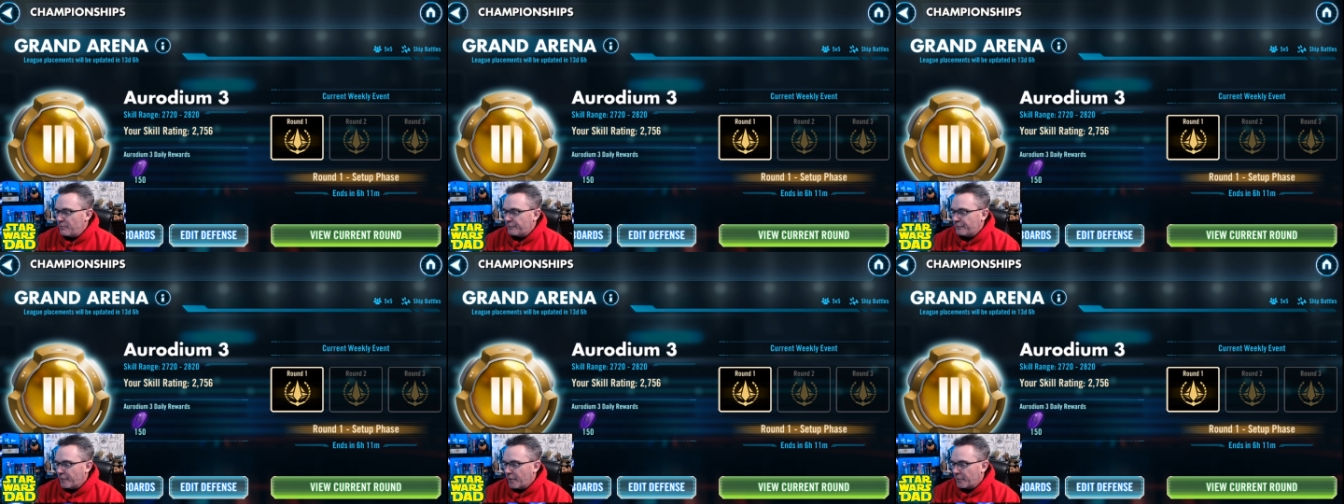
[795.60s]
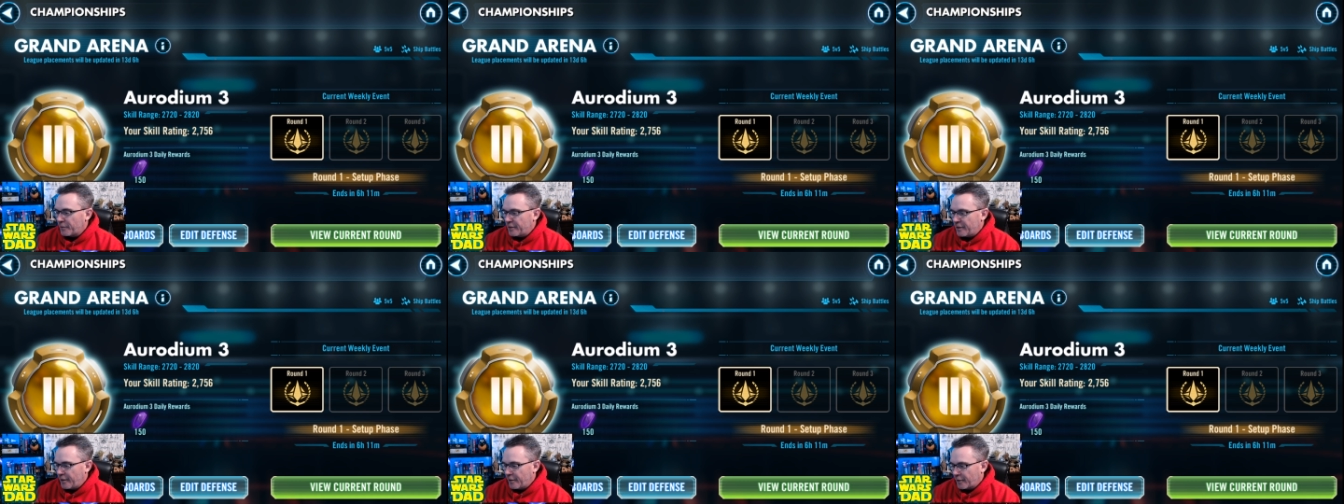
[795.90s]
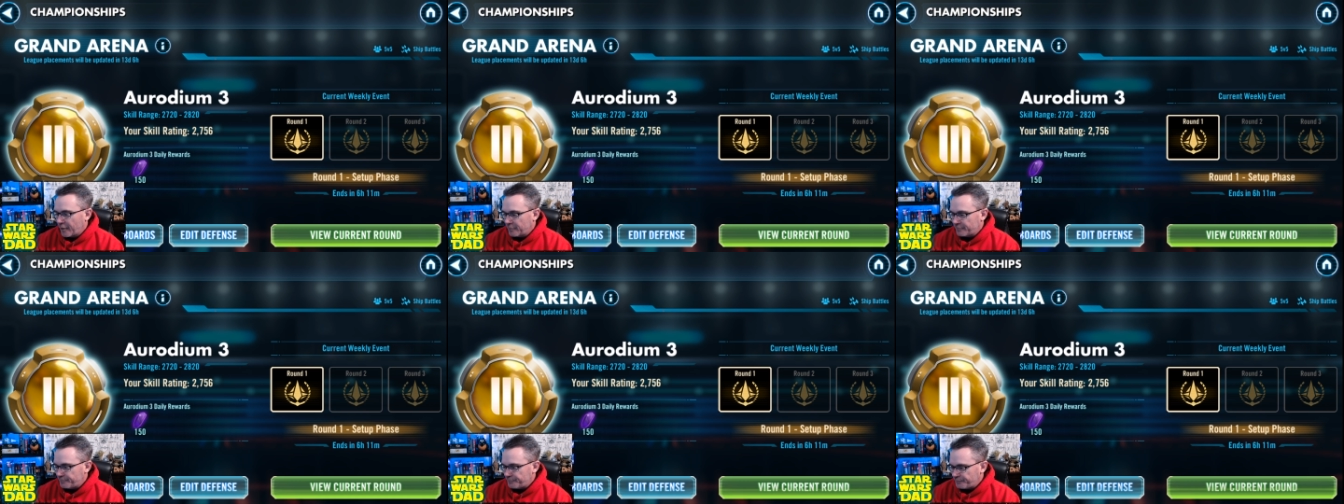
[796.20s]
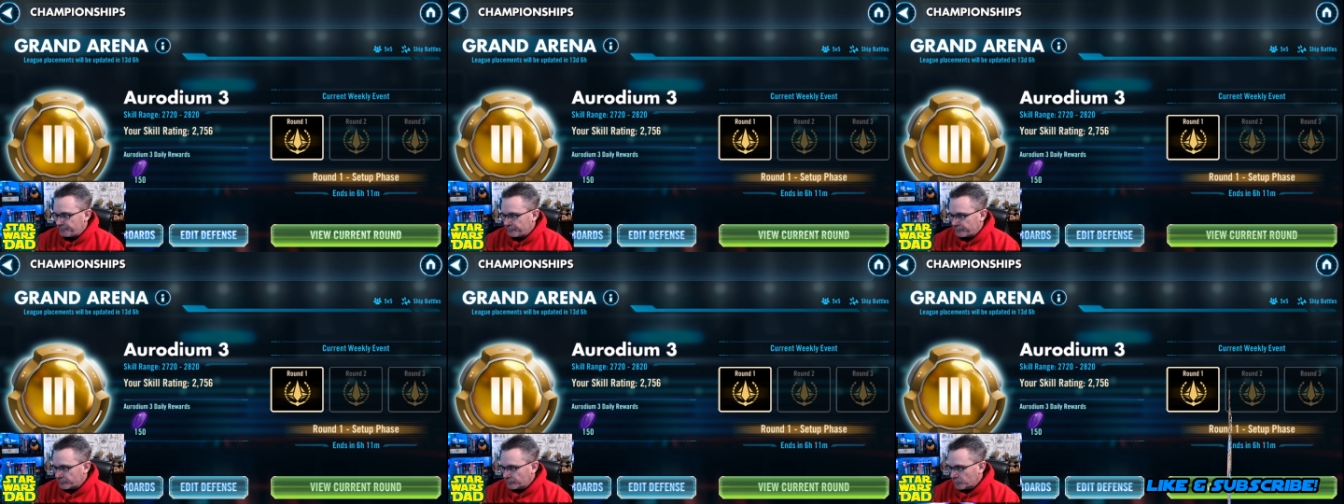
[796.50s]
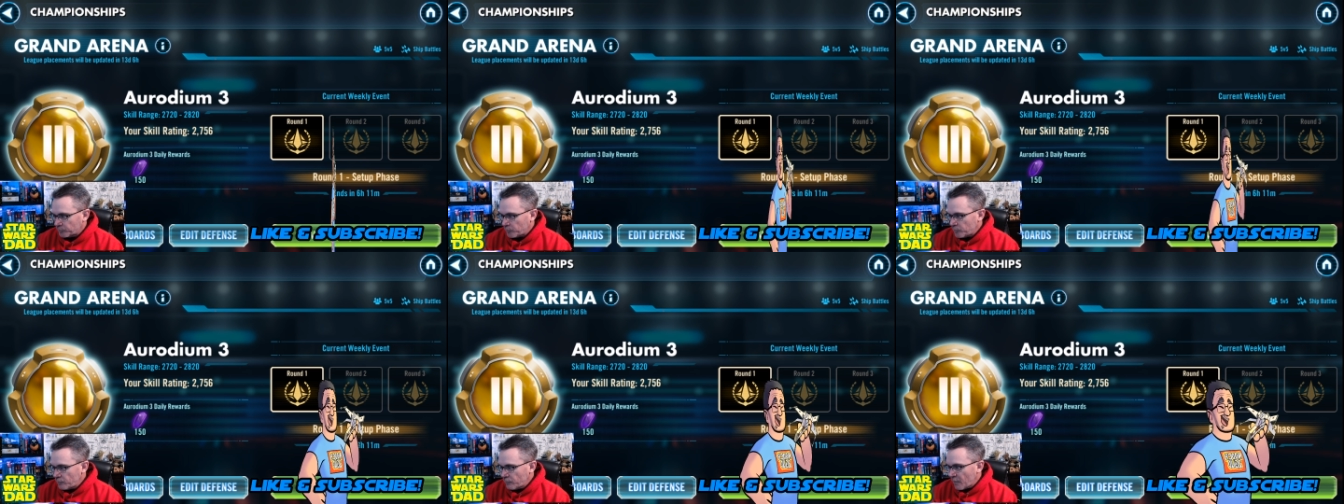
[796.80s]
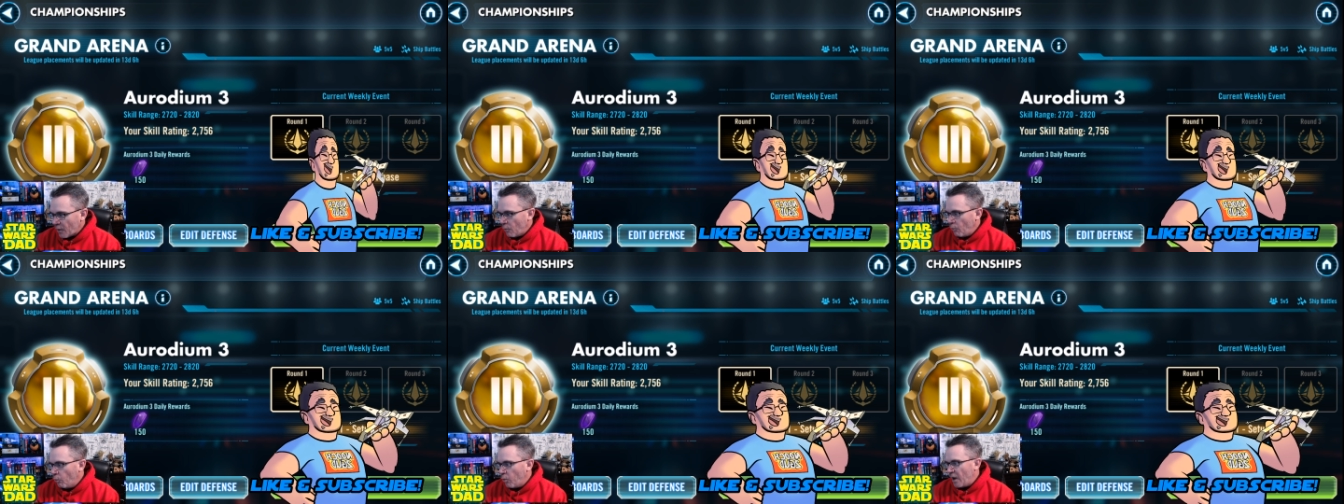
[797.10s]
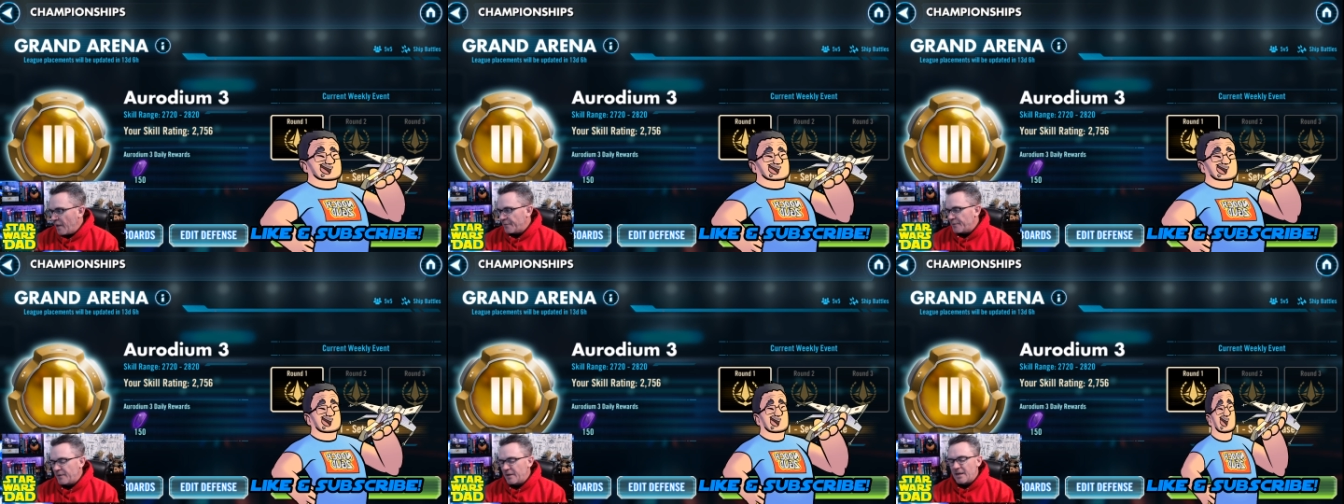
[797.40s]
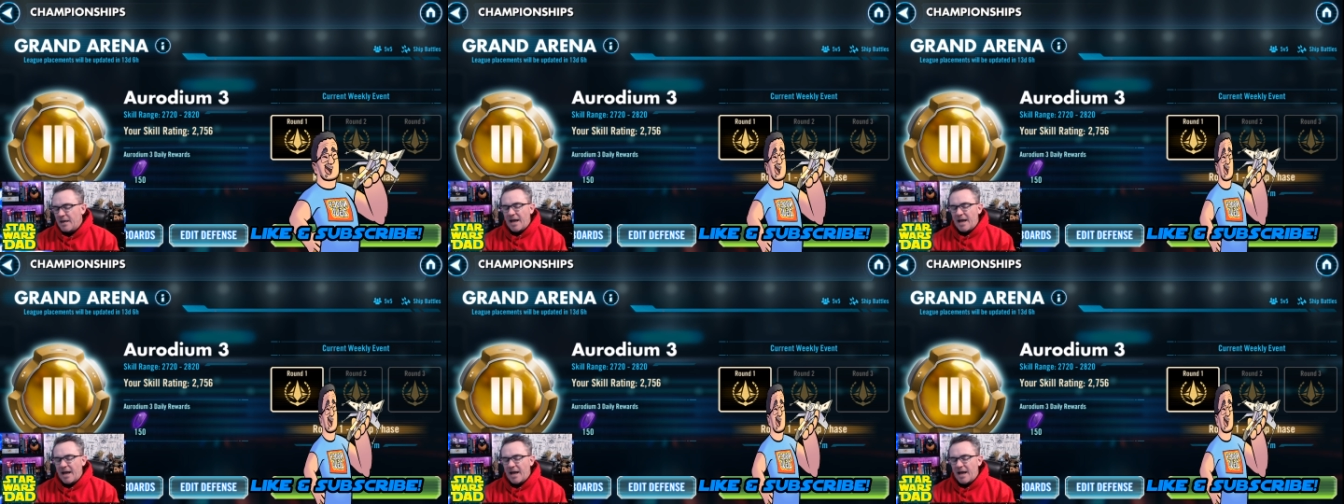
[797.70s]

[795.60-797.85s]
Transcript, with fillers: forward here what the